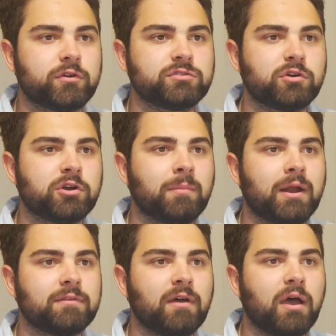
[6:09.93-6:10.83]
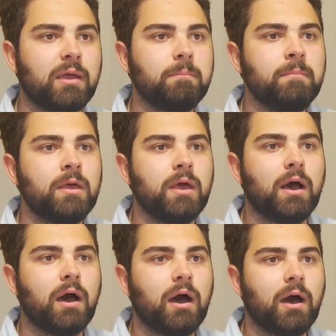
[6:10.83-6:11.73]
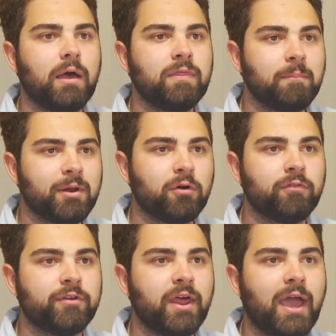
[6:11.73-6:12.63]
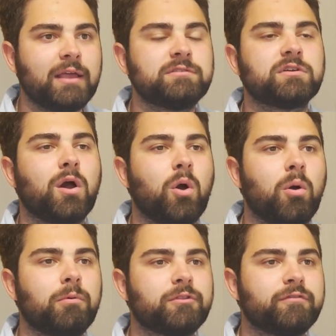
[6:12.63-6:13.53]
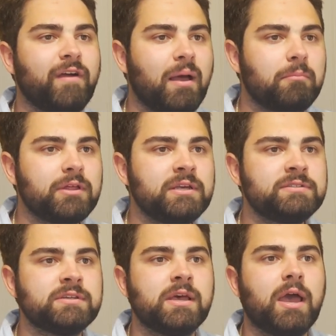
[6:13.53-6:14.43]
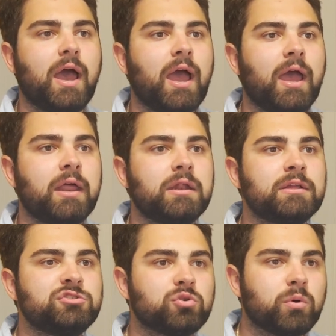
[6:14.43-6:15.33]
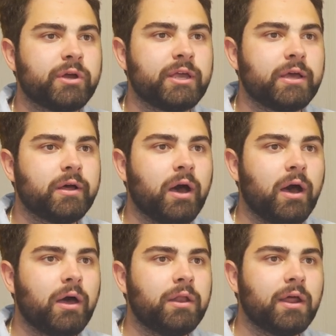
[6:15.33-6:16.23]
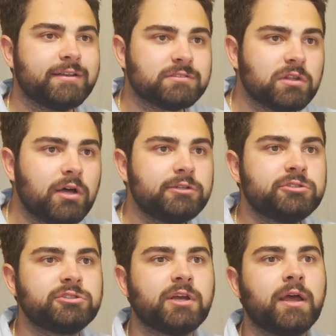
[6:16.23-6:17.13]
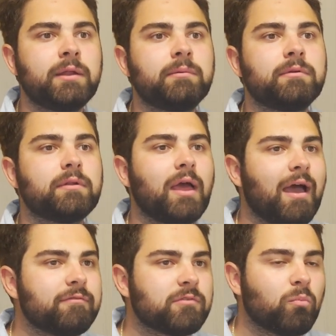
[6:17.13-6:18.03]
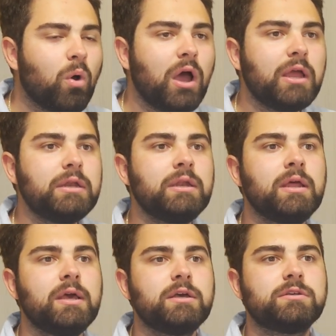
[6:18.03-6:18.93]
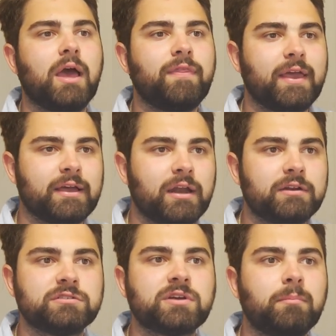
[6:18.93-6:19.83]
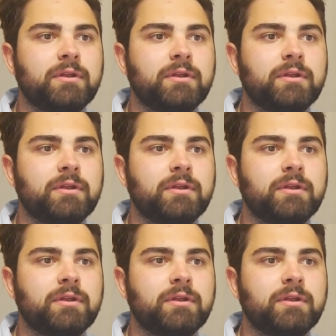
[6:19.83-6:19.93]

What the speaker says: a certain amount of time in the middle of the day to go home with their families and enjoy a nice lunch and have some wine. And they kind of just come